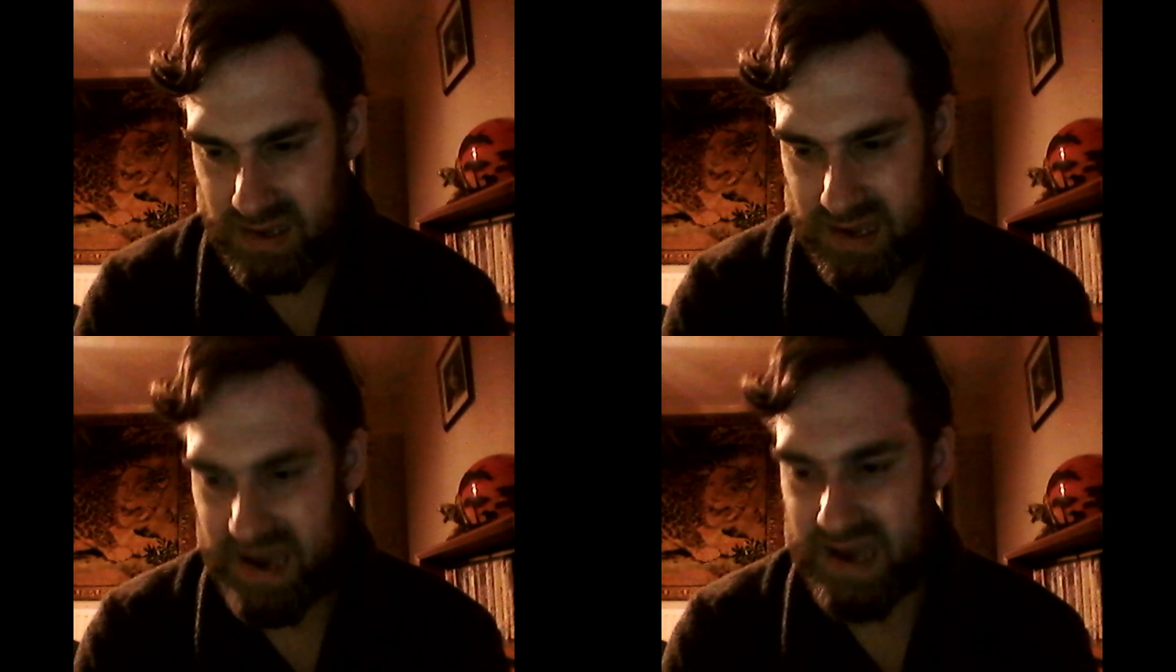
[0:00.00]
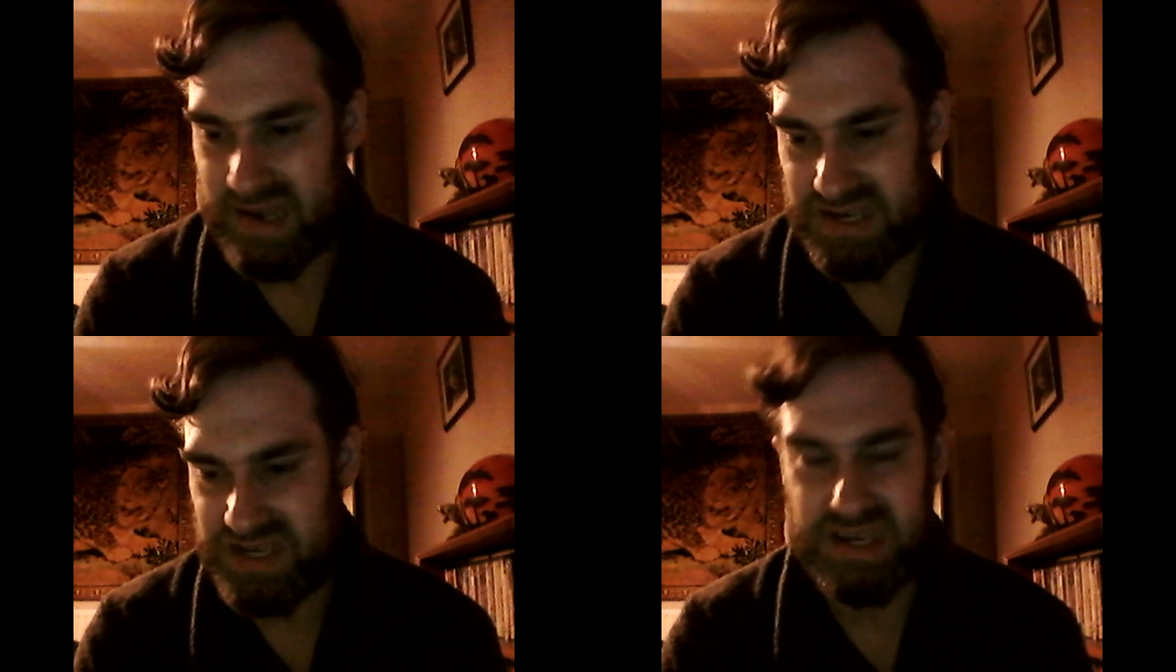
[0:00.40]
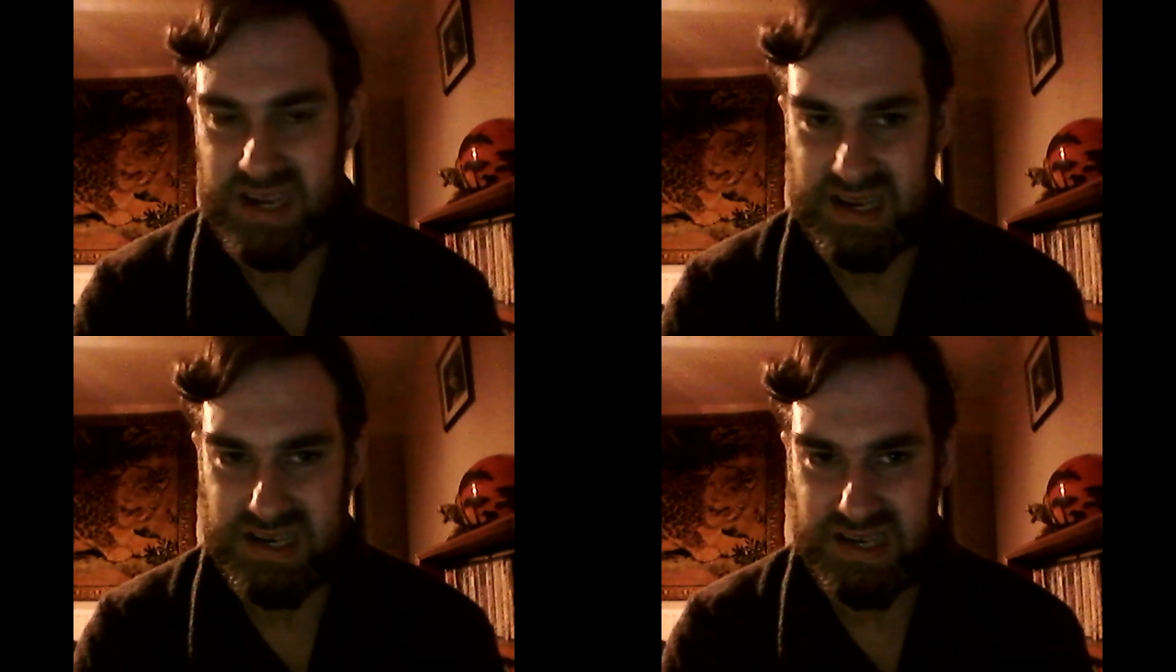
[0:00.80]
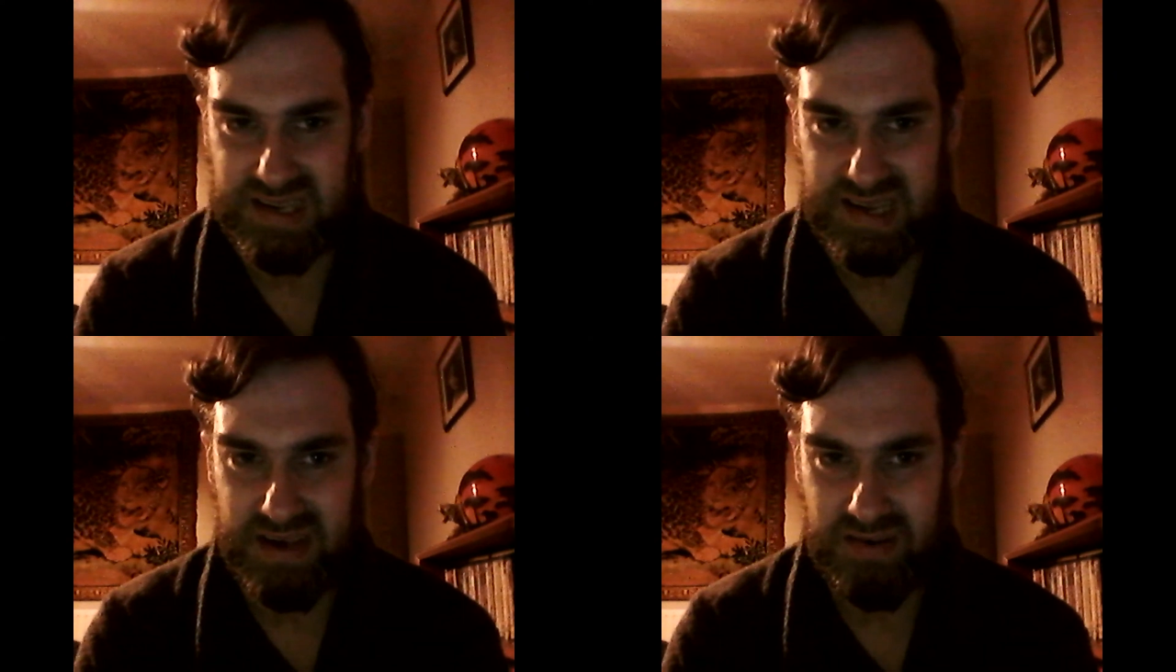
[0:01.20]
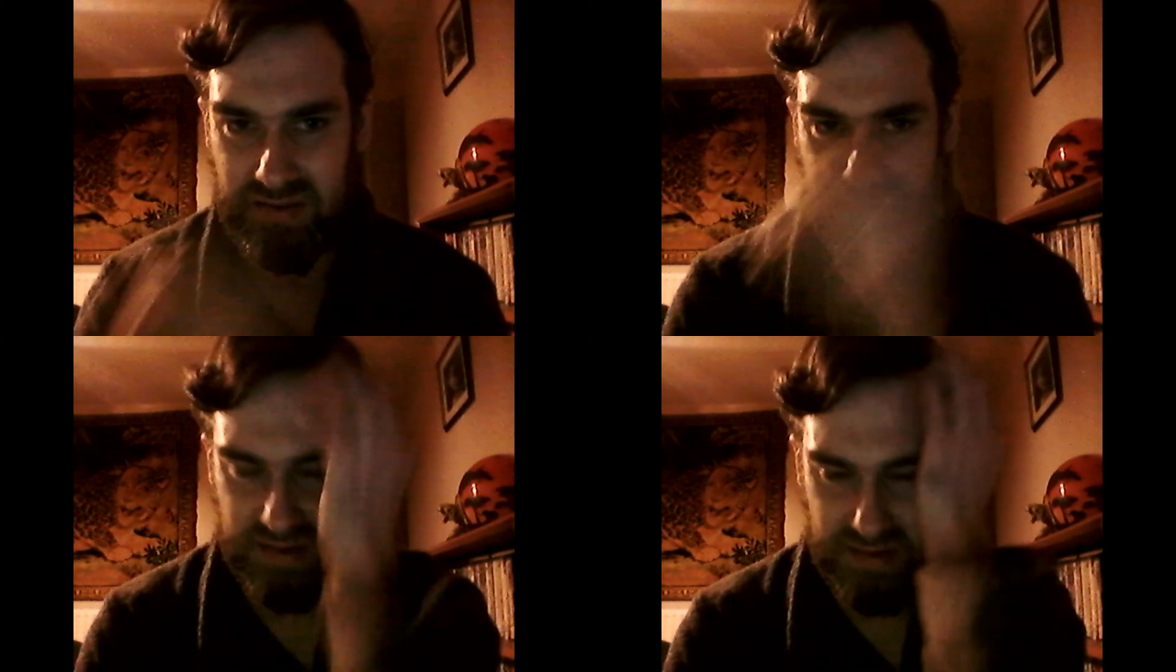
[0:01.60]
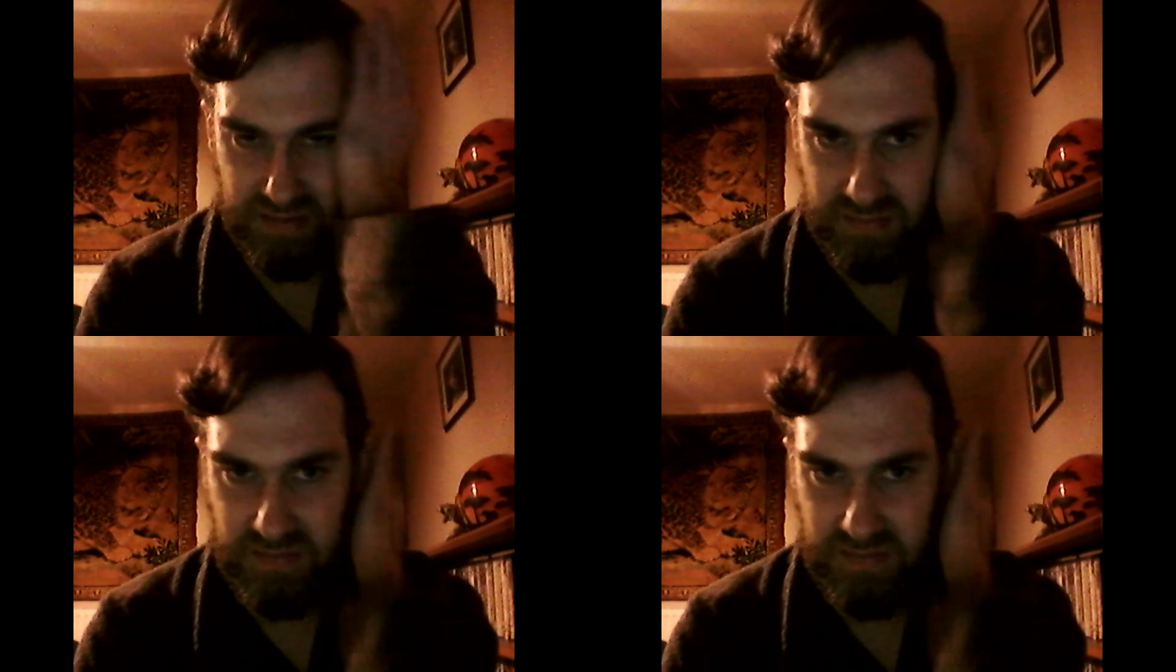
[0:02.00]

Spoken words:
and she actually tells